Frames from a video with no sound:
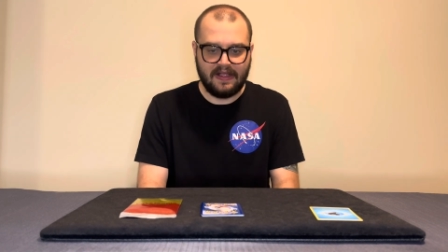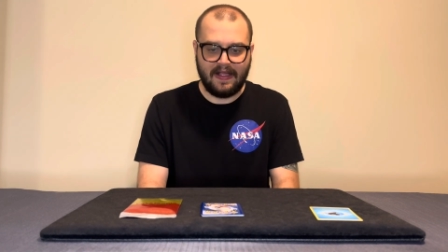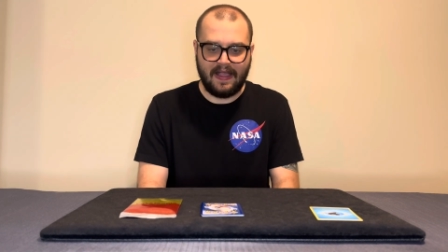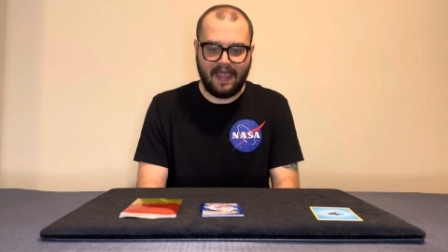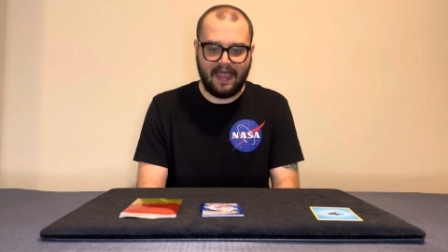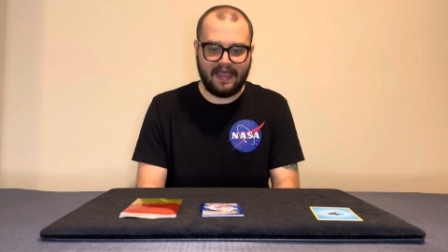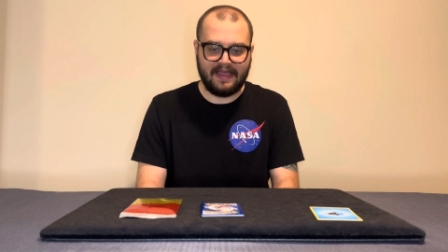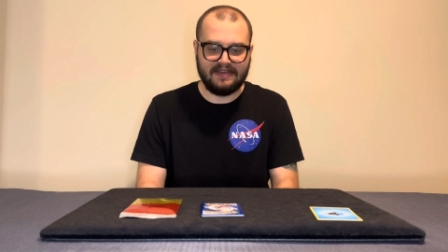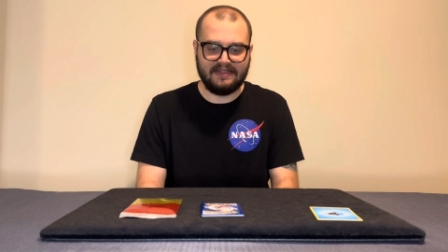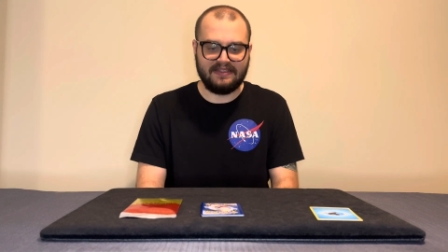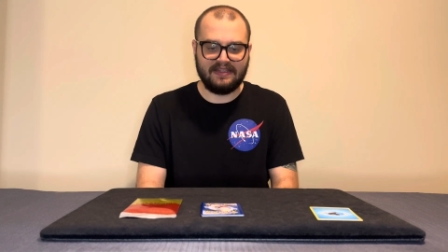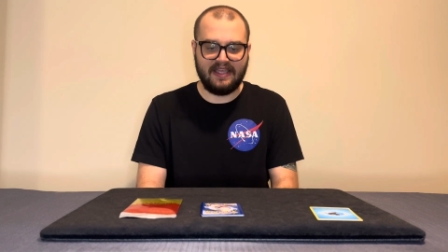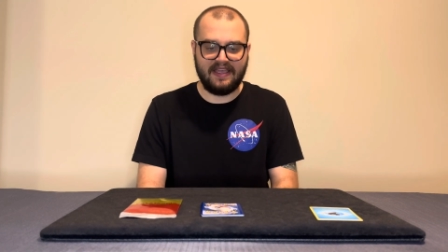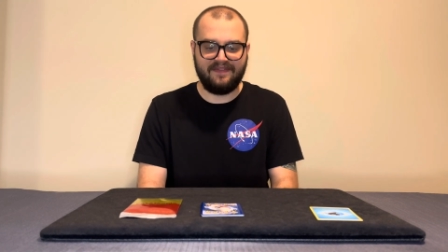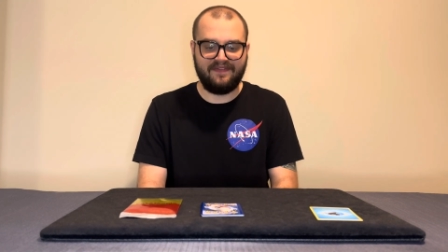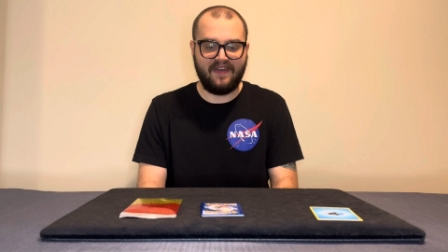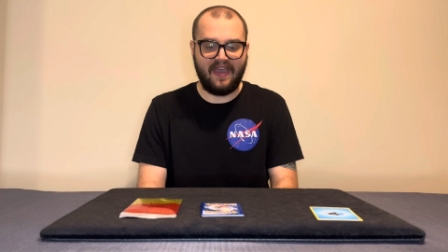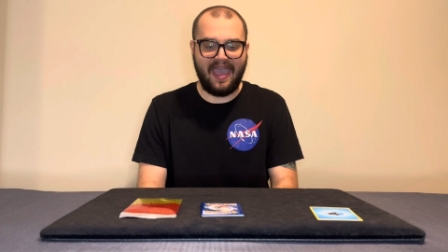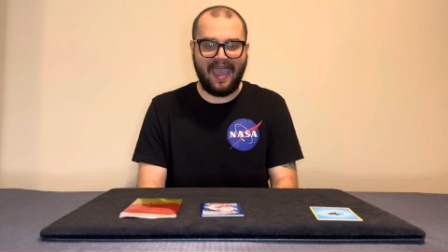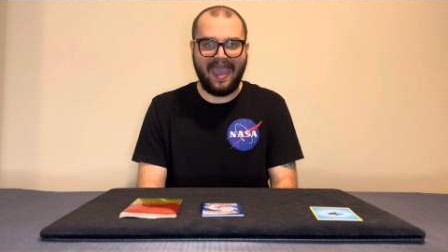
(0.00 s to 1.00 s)
And
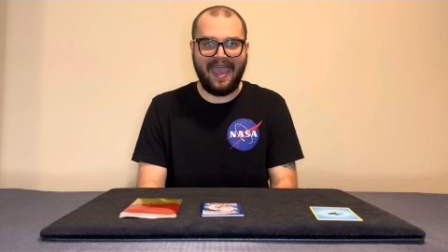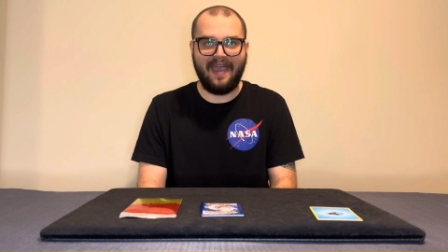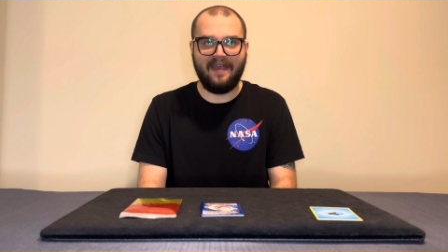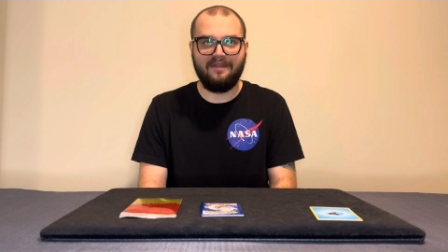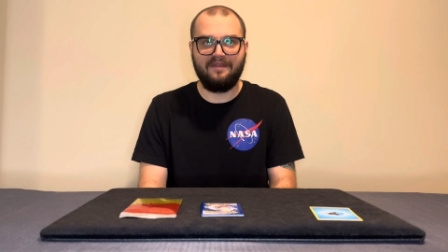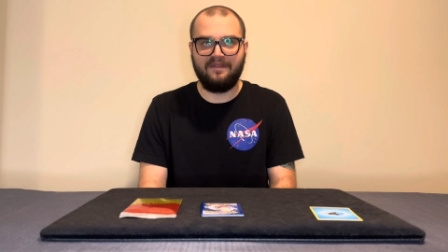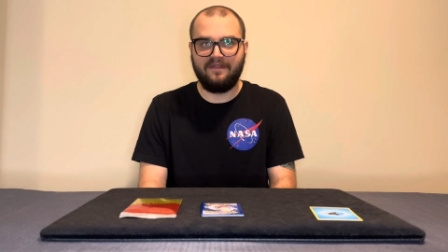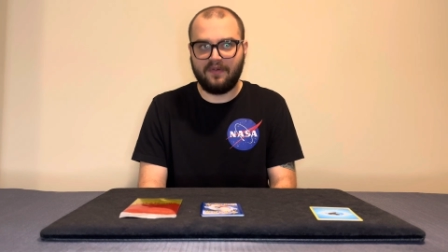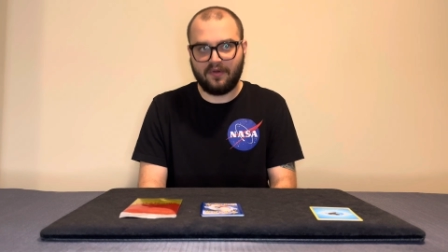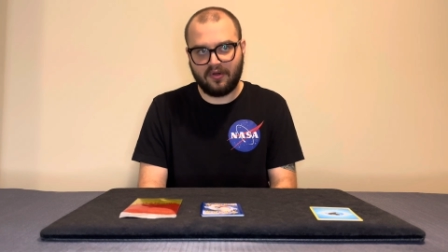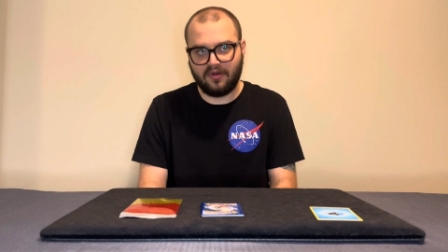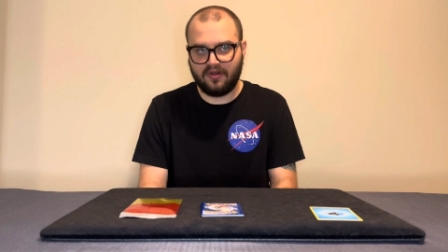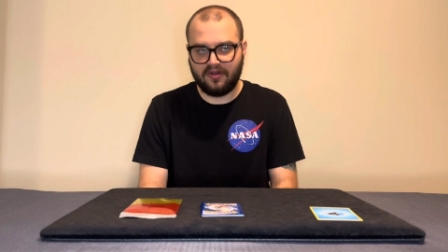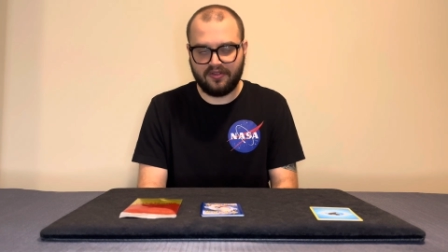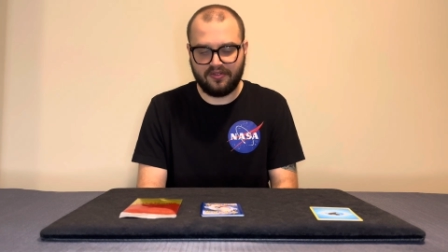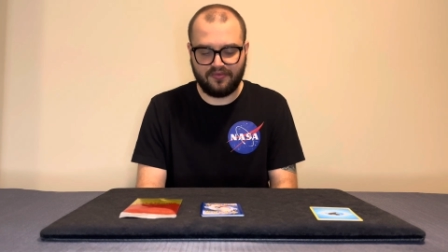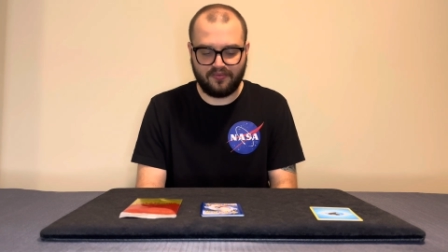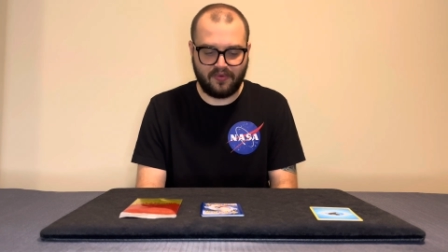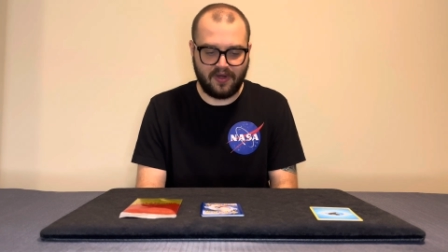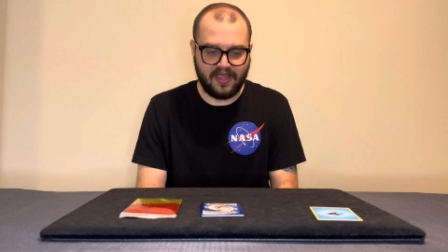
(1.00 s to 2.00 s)
if ever,
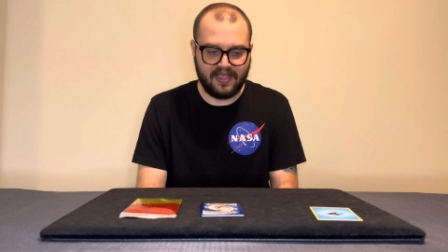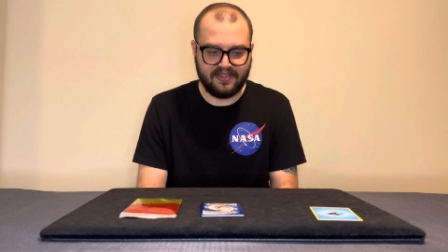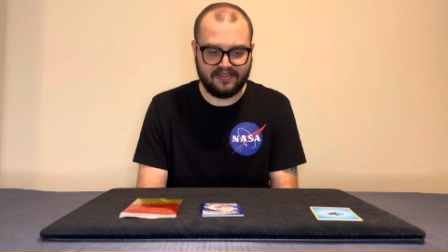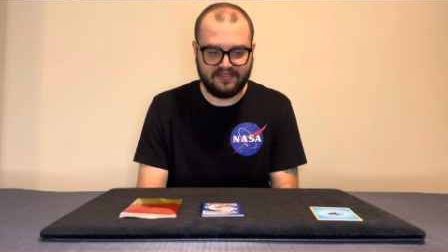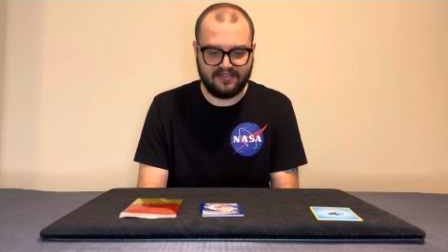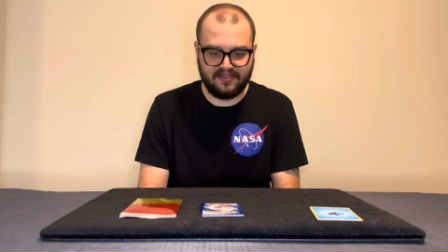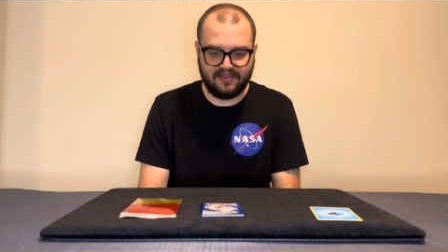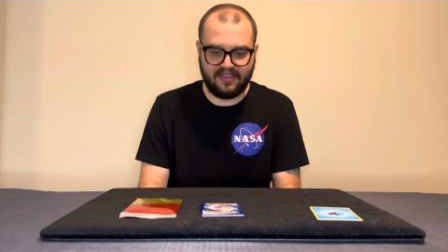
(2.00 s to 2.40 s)
right,